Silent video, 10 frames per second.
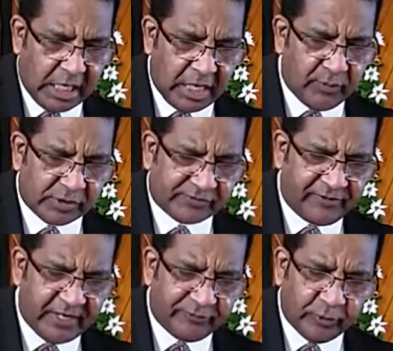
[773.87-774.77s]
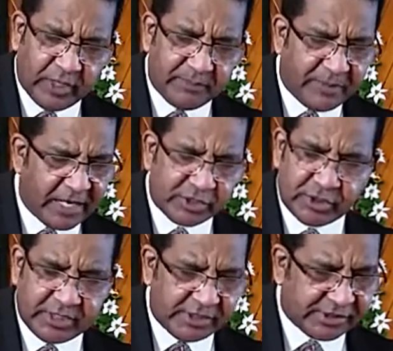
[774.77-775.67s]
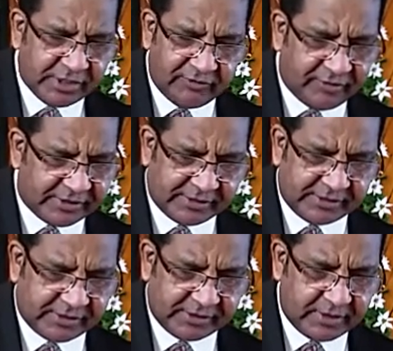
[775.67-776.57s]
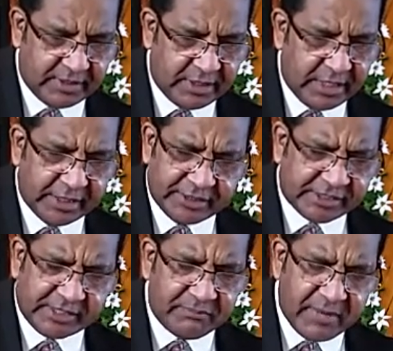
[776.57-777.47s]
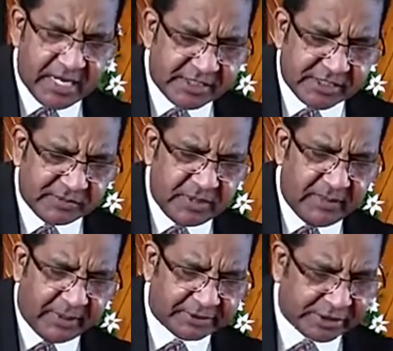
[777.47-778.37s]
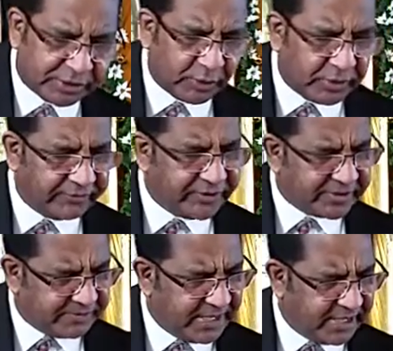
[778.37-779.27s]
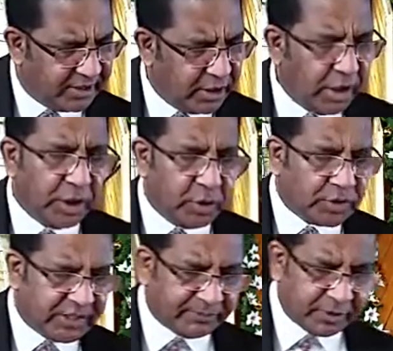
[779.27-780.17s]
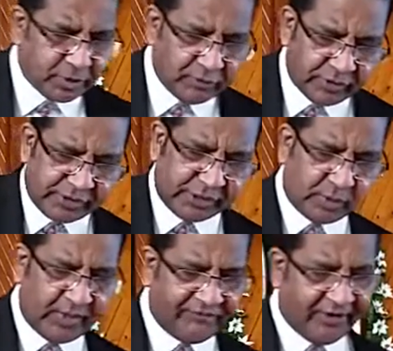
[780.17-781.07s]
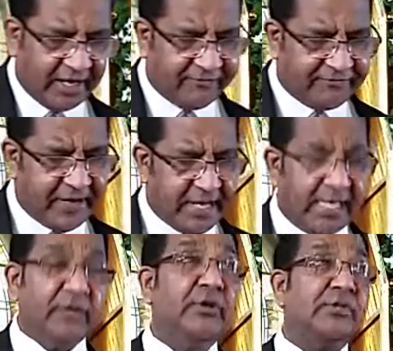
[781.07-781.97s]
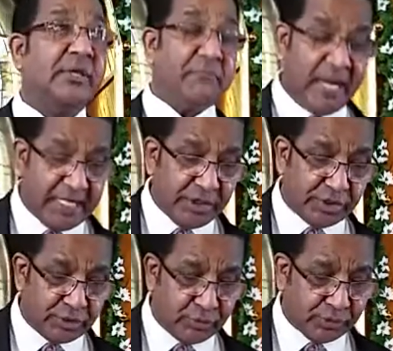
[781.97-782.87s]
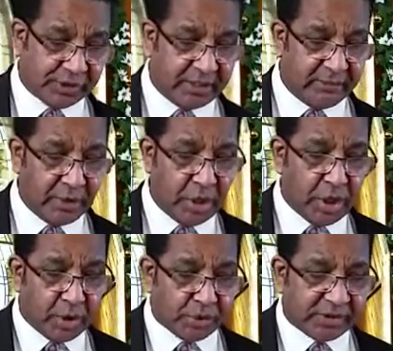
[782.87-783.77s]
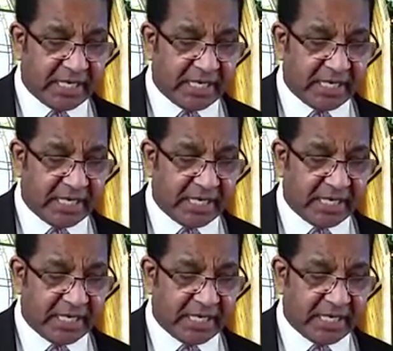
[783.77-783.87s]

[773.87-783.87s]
He was faithful and patient in service. This amazes me about the story of this man. Luke chapter 2, verses 25. Now there was a man in Jerusalem whose